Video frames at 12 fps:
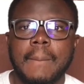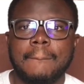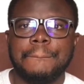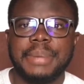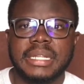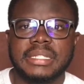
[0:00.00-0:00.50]

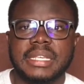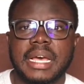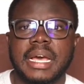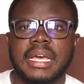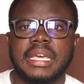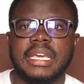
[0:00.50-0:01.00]
better
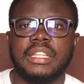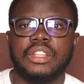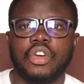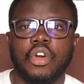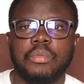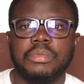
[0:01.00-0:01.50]
in
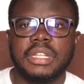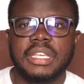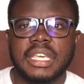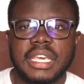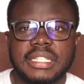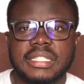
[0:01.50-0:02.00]

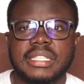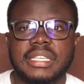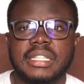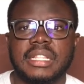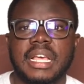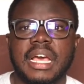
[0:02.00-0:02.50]

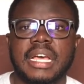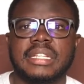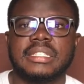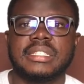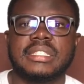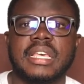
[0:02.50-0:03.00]
communicating and
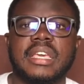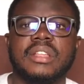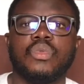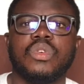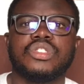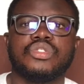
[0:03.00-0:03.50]
saying
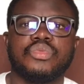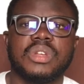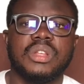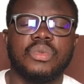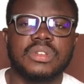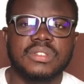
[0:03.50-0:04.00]
what you really
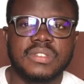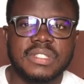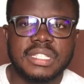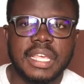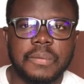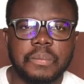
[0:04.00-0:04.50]
want to
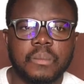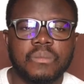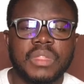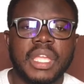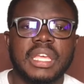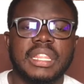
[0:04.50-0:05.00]
say.
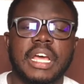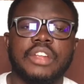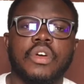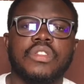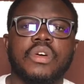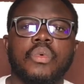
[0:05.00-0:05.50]
Now, the
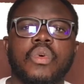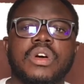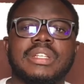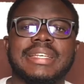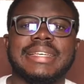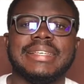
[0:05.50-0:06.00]
other one
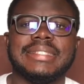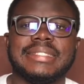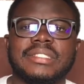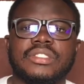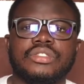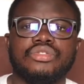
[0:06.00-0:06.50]
is
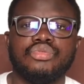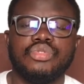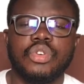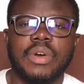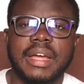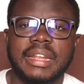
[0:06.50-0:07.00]
do
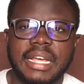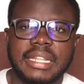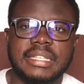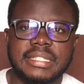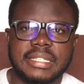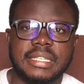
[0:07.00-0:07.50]
your
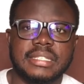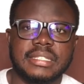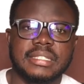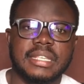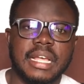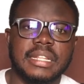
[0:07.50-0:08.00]
analysis.
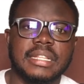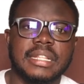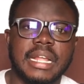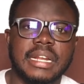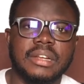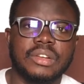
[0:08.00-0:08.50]
And that